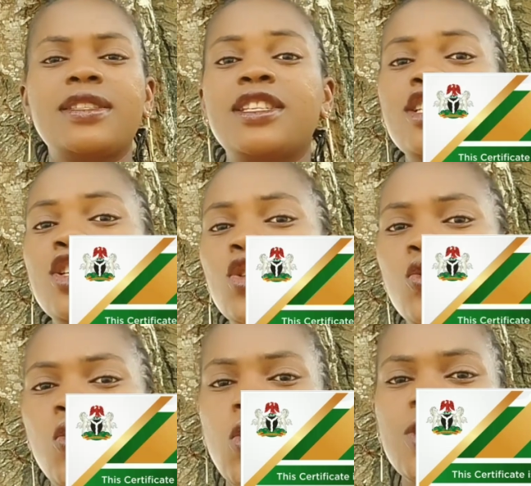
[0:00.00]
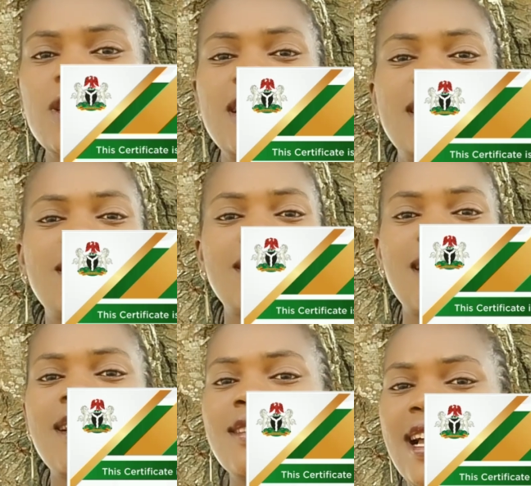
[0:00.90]
This is what a
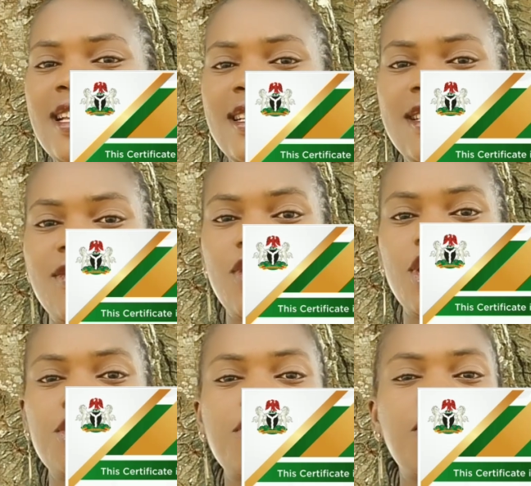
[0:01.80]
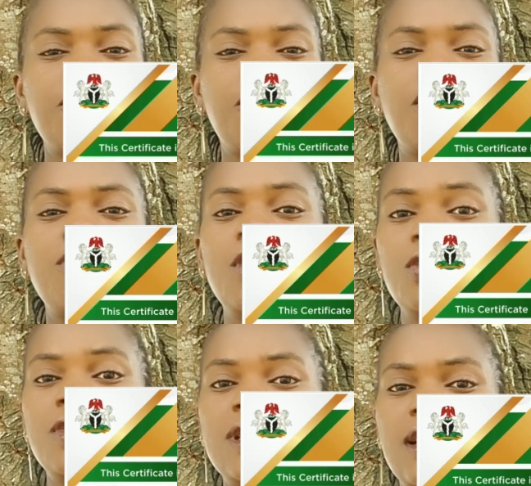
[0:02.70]
tax identification form
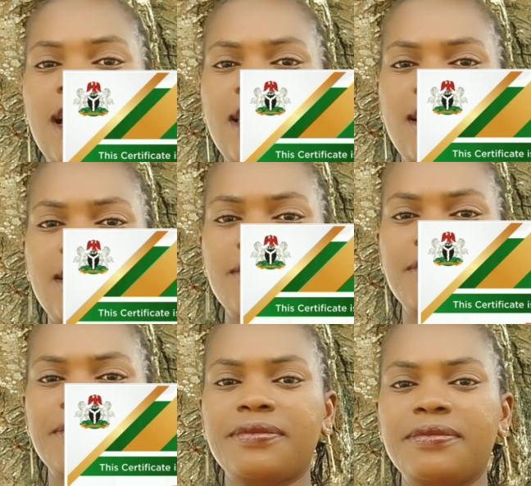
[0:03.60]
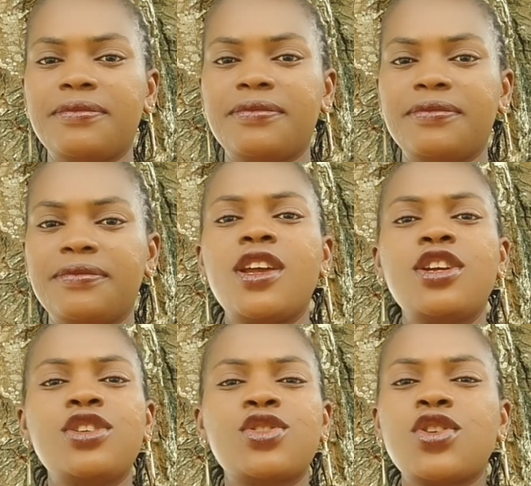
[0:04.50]
looks like.
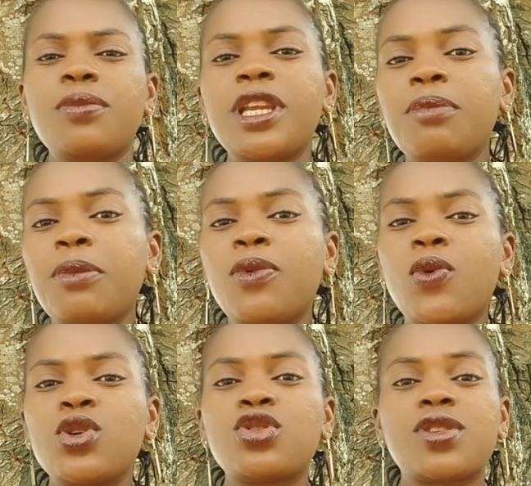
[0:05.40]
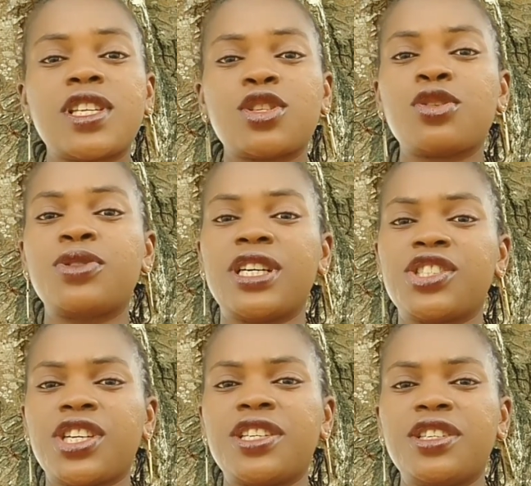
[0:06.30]
So many people want to set up their
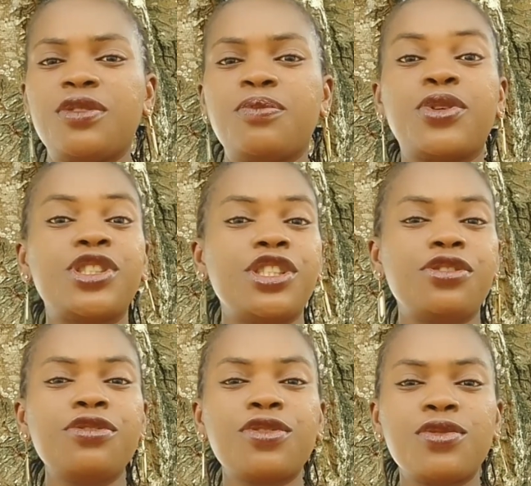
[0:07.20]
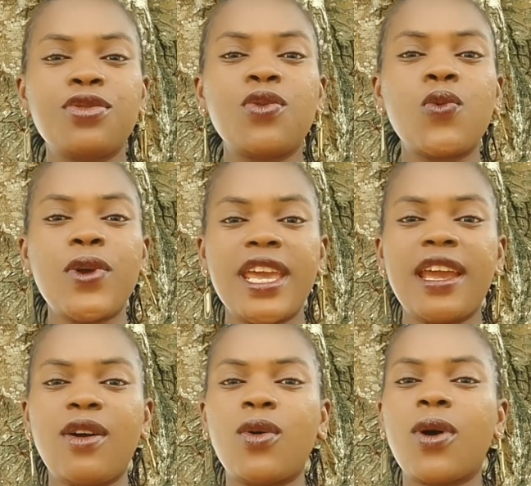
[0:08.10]
channel, but they don't know where
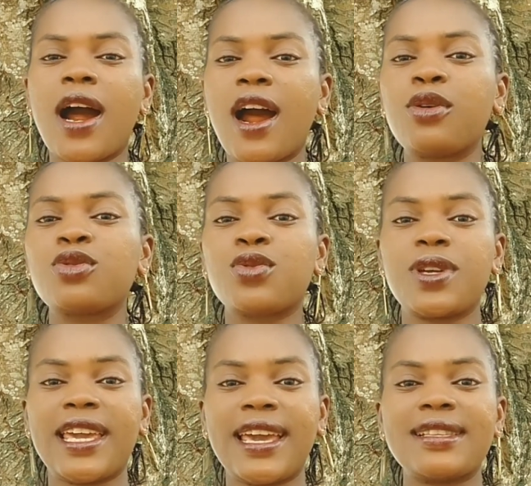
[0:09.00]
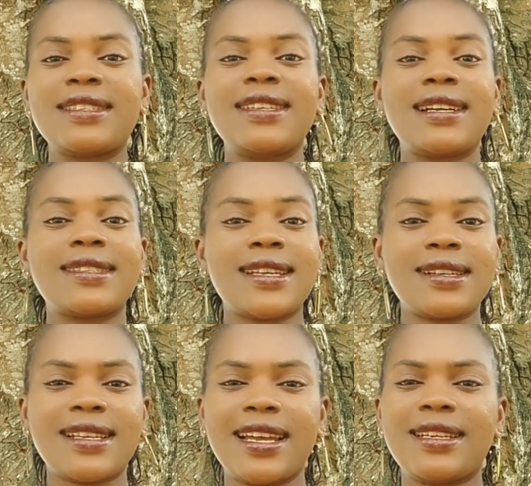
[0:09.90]
or how to get their tax
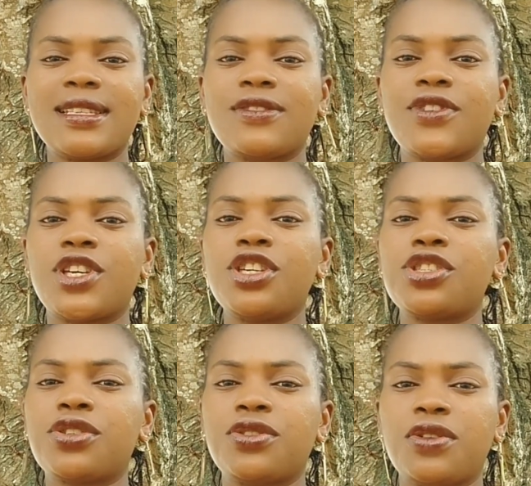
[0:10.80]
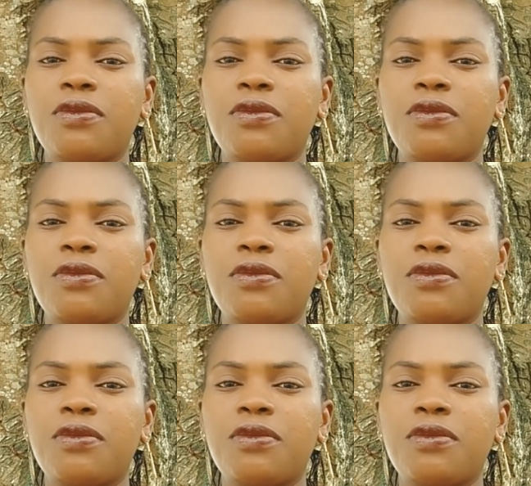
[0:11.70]
identification.